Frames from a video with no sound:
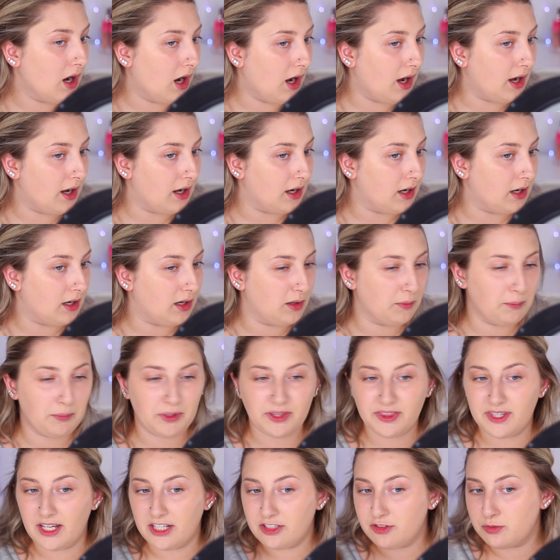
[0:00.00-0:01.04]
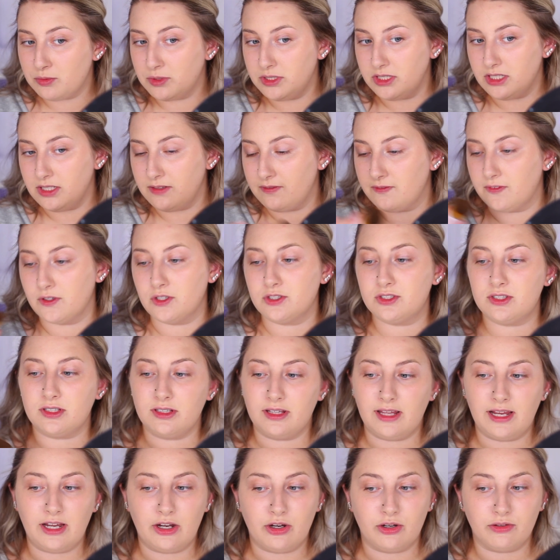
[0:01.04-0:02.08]
But that's what the first
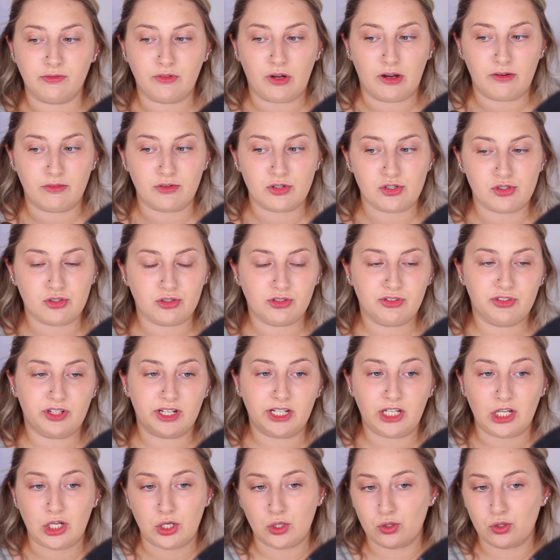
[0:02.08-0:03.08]
layer of coverage looks like.